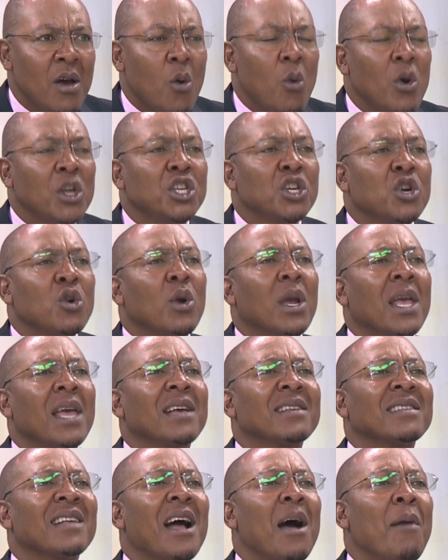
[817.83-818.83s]
Wanjiku
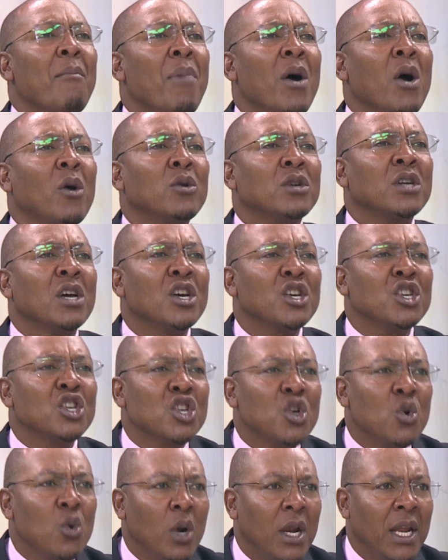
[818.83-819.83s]
cares about
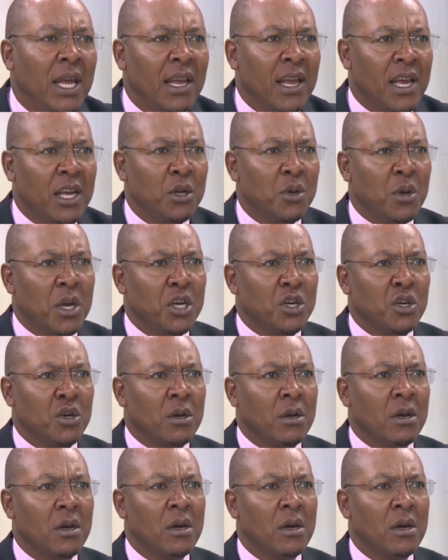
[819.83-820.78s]
schooling, education.